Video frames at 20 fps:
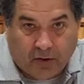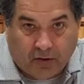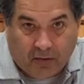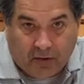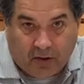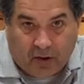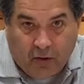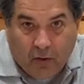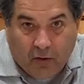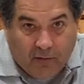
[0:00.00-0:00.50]

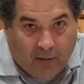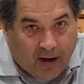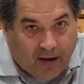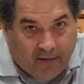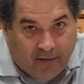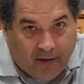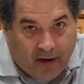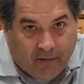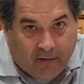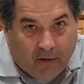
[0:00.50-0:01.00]
with 2 of my
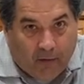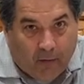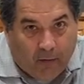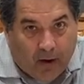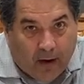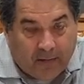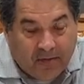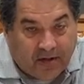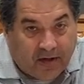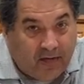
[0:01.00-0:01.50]
favorite
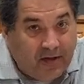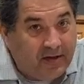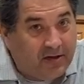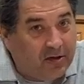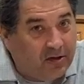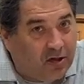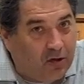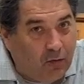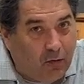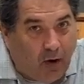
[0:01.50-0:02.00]
rubs. And these are
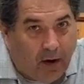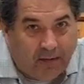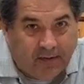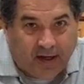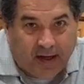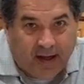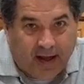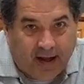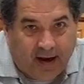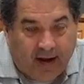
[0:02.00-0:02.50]
2 rubs I
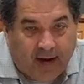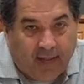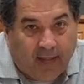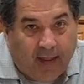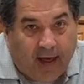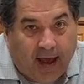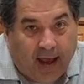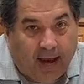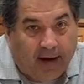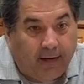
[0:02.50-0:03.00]
get
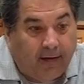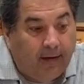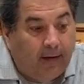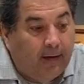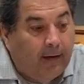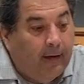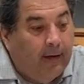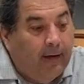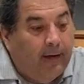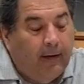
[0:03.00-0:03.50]
online.
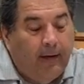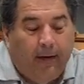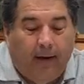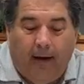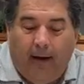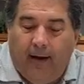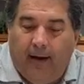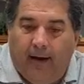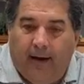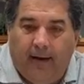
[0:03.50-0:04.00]

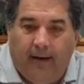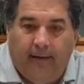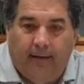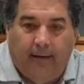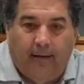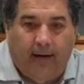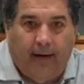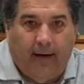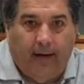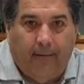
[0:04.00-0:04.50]
And
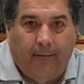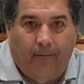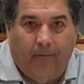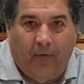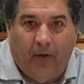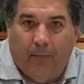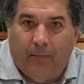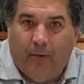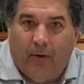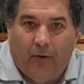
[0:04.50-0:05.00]

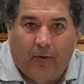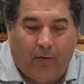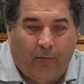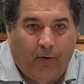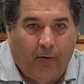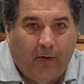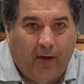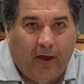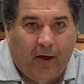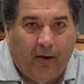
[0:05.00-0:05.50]
they're both
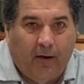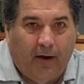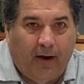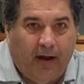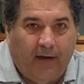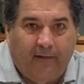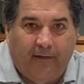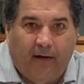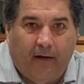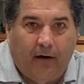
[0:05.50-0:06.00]
really good. And
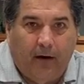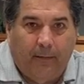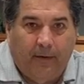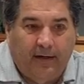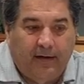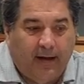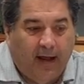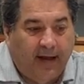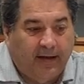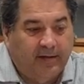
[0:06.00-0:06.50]
I found them in
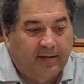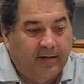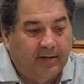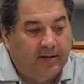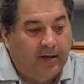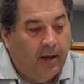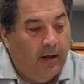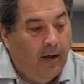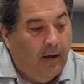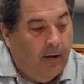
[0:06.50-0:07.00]
Texas.
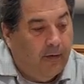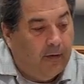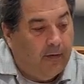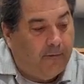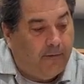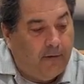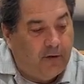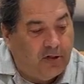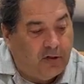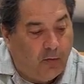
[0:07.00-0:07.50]
The
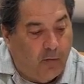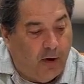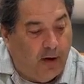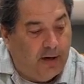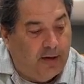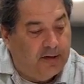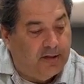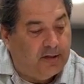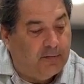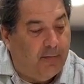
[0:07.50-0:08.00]
first one
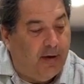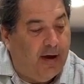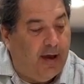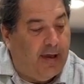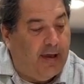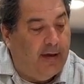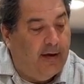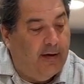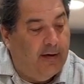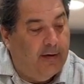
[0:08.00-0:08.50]
is
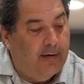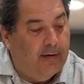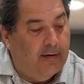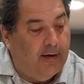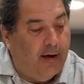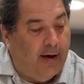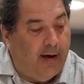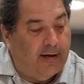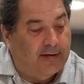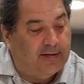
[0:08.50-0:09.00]
my
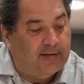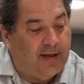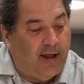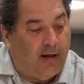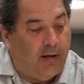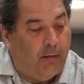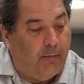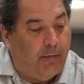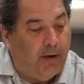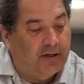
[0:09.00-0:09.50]

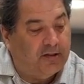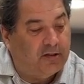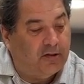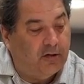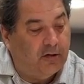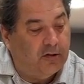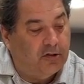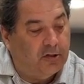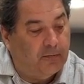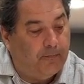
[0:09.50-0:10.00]
Suckle
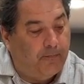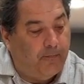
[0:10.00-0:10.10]
Busters